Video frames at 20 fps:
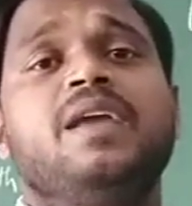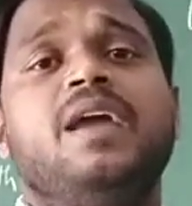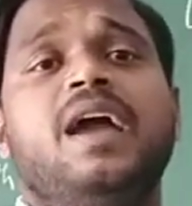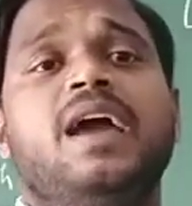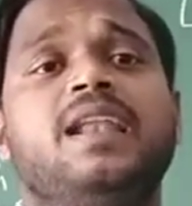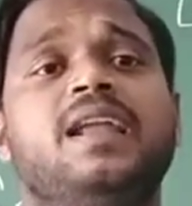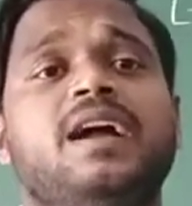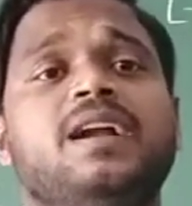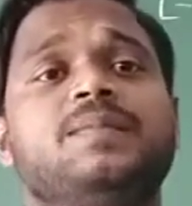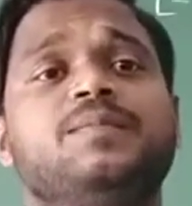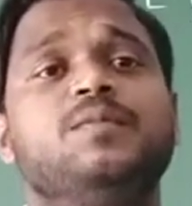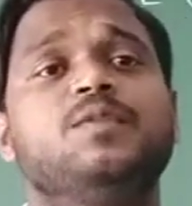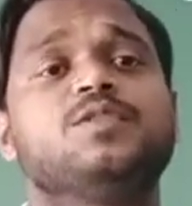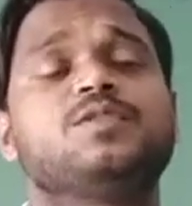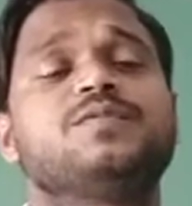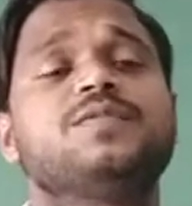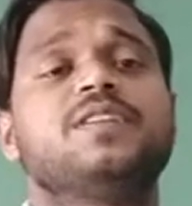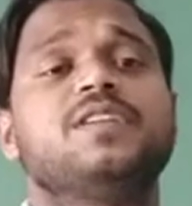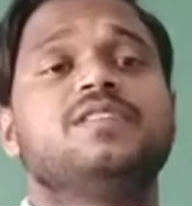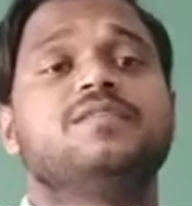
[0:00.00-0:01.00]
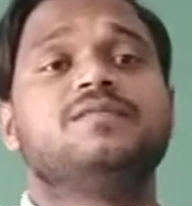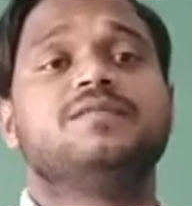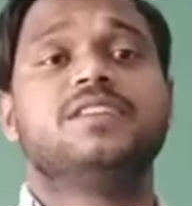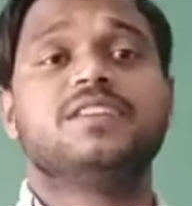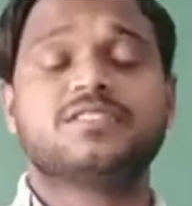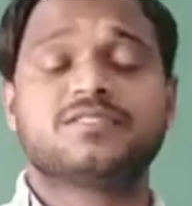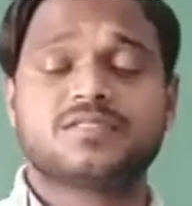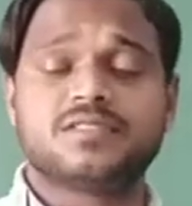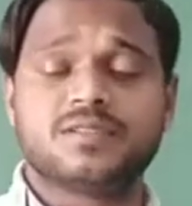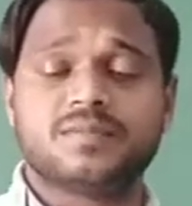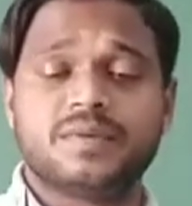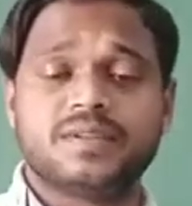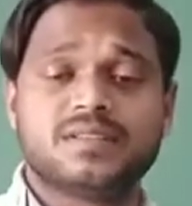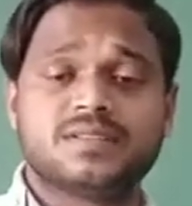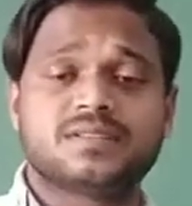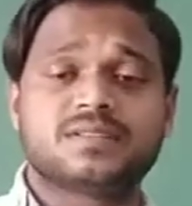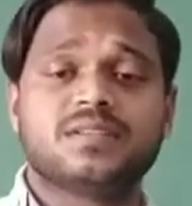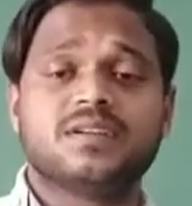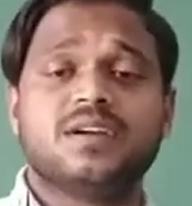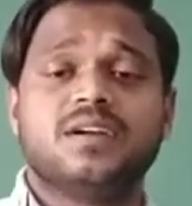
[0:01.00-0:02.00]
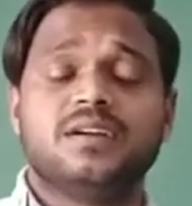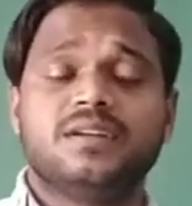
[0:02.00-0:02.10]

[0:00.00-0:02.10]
an atmosphere of disturbance,